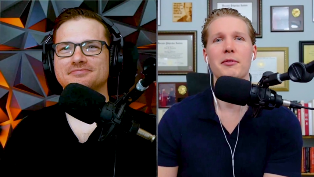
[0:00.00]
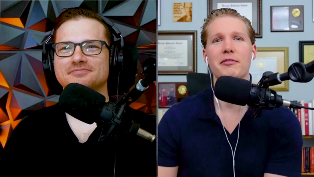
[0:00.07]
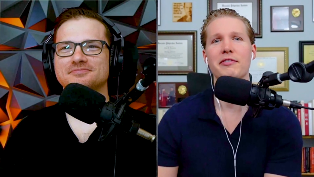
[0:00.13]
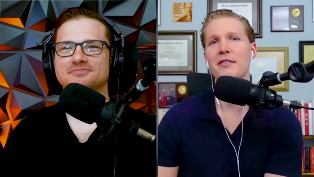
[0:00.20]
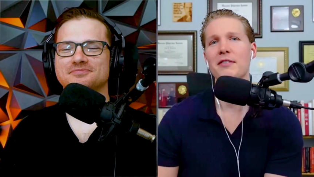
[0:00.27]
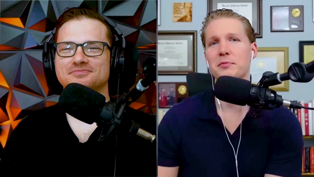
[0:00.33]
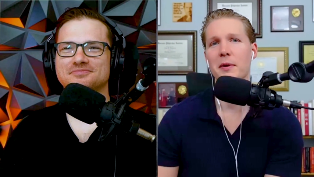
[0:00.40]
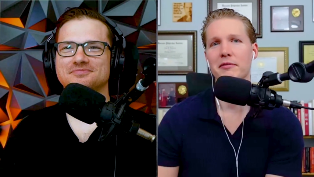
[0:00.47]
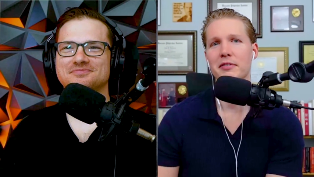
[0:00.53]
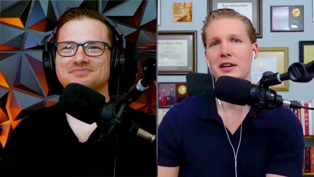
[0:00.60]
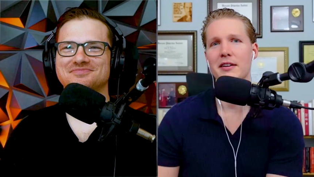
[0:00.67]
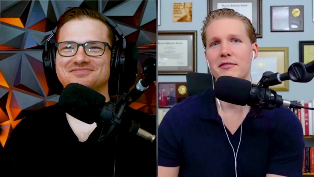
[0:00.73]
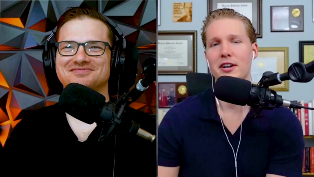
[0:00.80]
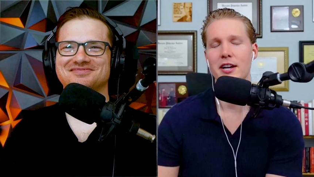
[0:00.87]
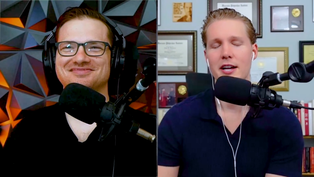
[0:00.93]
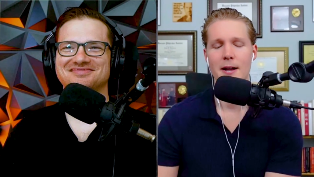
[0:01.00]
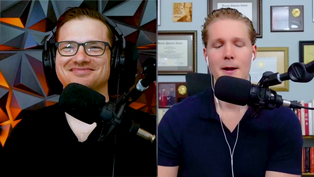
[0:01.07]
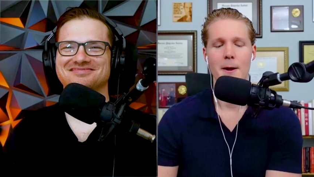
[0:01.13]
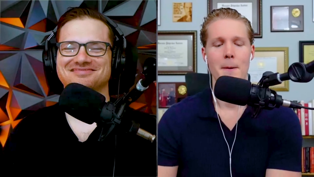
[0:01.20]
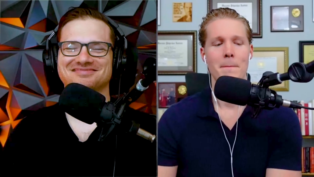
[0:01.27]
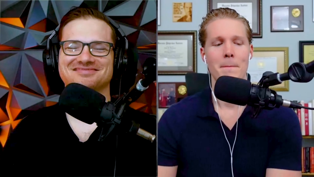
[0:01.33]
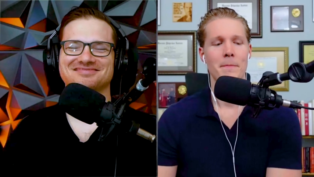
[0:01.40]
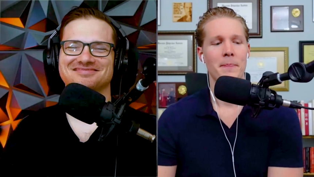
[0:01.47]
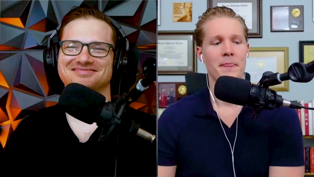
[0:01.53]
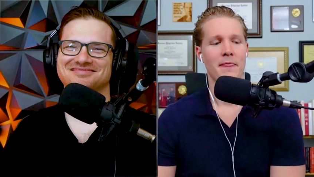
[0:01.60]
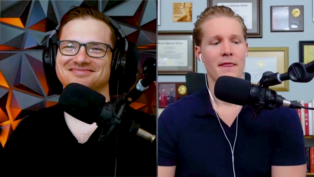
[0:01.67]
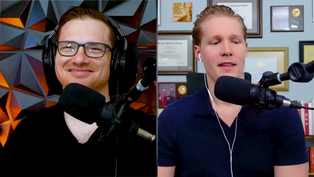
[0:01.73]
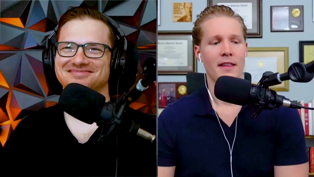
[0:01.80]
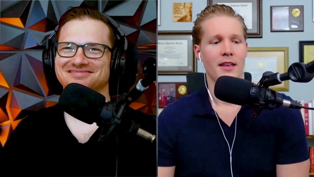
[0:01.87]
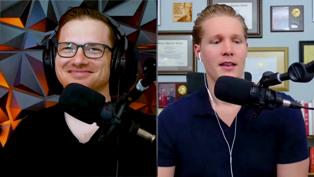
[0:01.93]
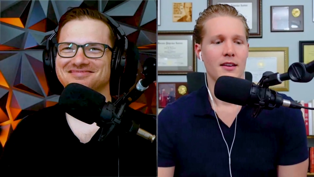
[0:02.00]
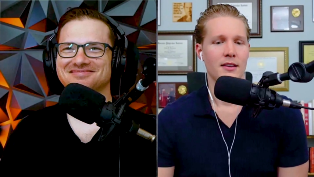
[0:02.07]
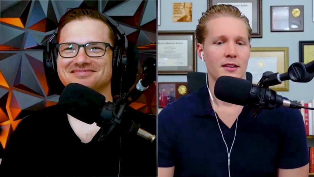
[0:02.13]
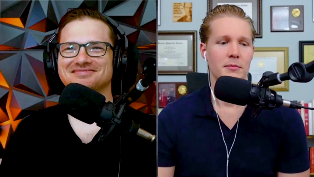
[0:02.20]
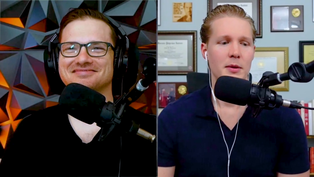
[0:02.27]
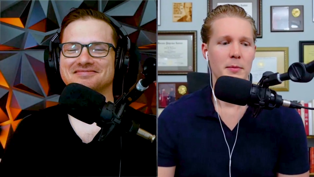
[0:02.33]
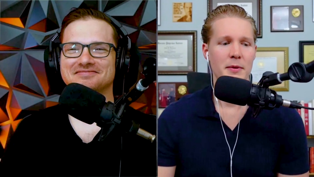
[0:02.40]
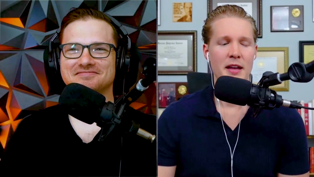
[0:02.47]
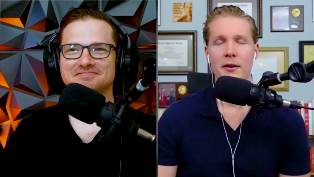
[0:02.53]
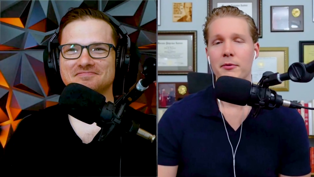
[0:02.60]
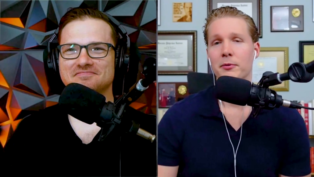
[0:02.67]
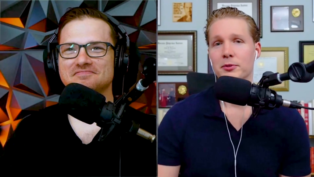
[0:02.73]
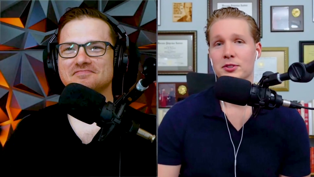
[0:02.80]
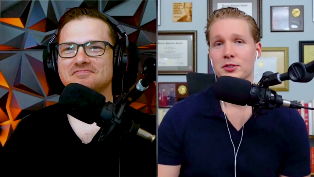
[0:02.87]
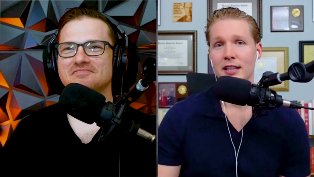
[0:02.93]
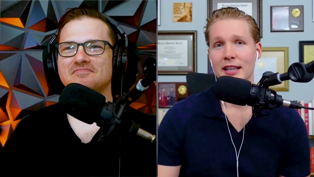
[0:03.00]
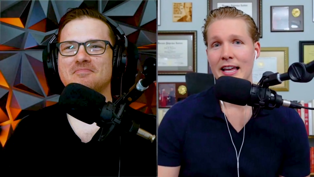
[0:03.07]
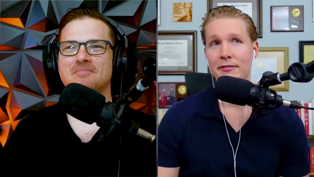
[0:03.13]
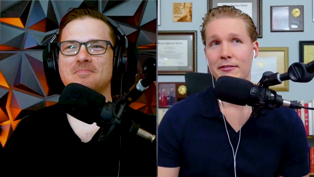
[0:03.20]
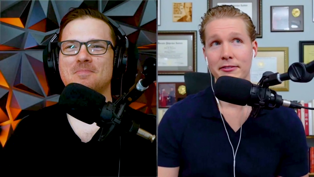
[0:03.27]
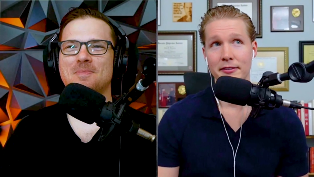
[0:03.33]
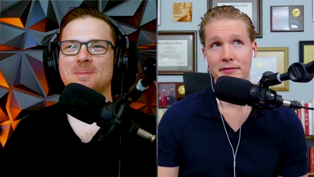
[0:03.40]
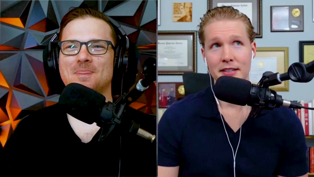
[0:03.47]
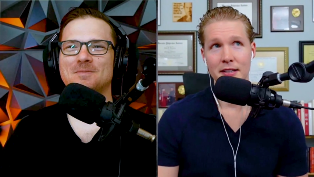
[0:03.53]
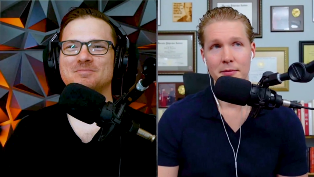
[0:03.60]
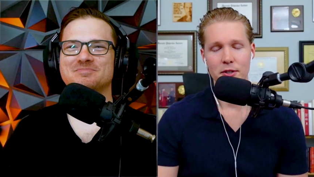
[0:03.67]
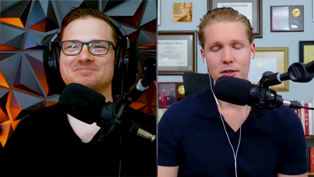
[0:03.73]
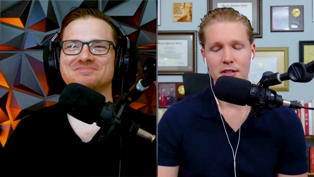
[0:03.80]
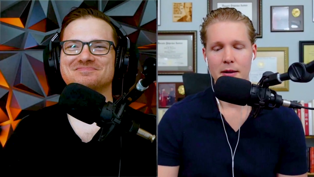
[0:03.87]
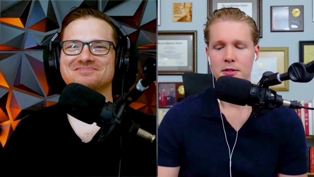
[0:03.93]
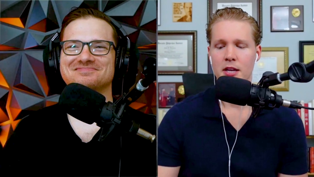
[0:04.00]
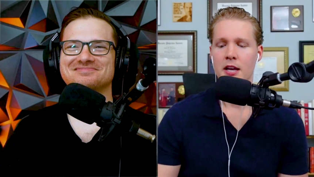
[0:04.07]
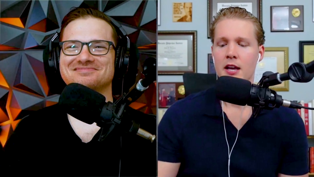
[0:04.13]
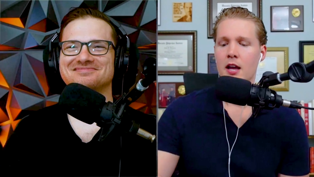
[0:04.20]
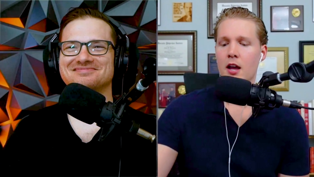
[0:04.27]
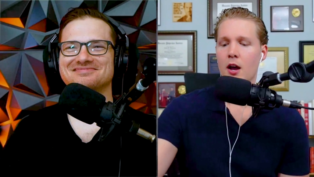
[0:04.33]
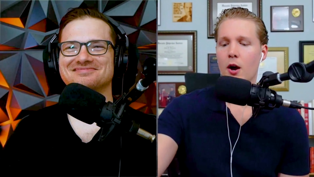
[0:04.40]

Speaker 1: number 5 is my favorite. Maybe Alan won't say like 15 more times.